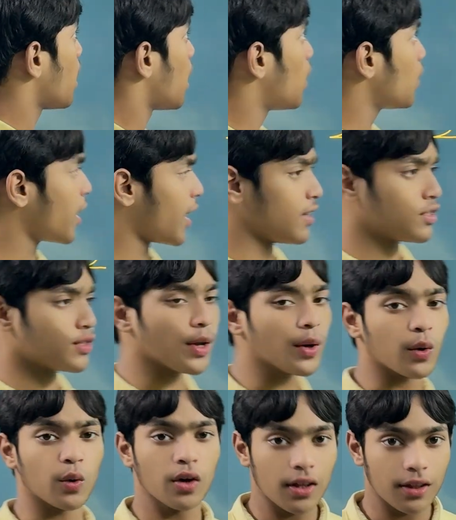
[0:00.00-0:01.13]
Okay,
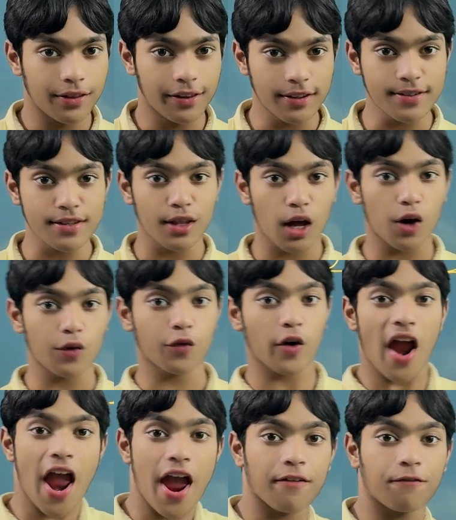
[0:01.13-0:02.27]
so this is not for
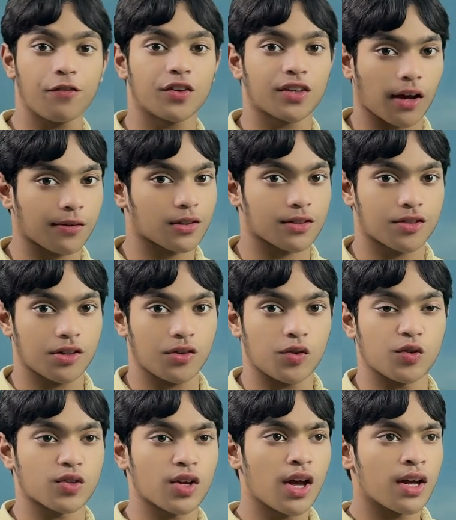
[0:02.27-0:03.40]
every type of
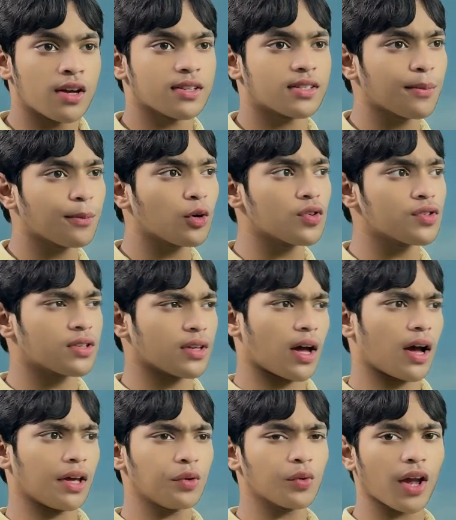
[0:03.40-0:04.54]
series. Suppose
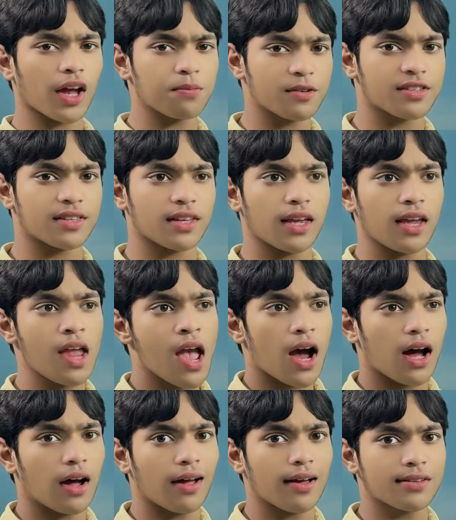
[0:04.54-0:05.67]
you can be see
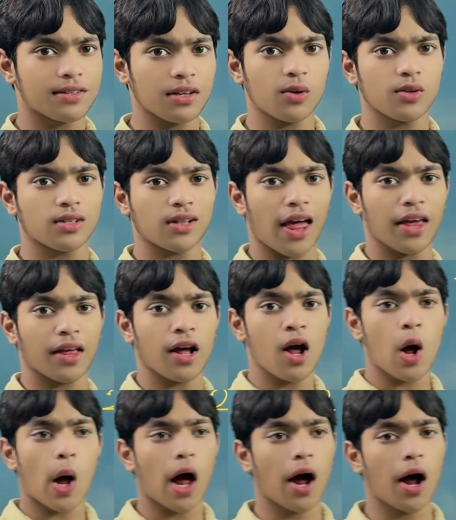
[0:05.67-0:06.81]
a series like
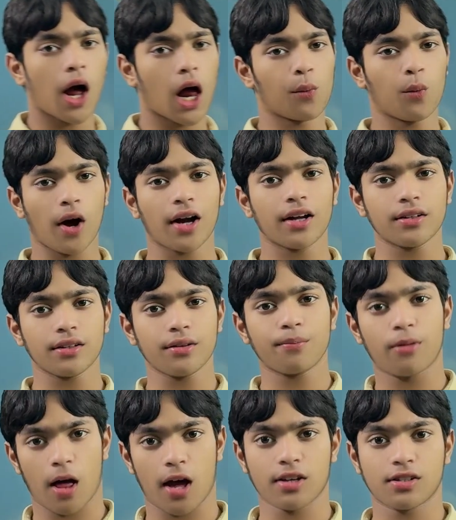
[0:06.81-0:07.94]
1
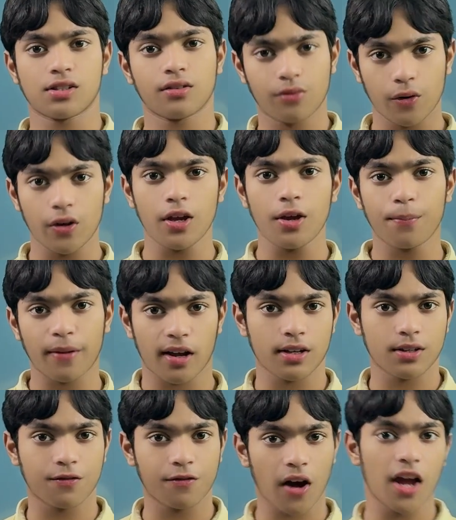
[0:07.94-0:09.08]
plus 3
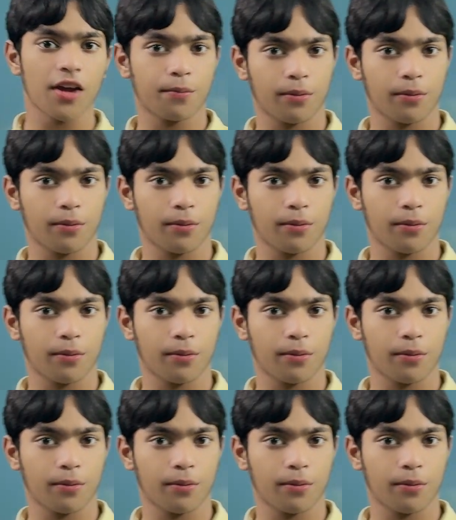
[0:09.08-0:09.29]
plus 5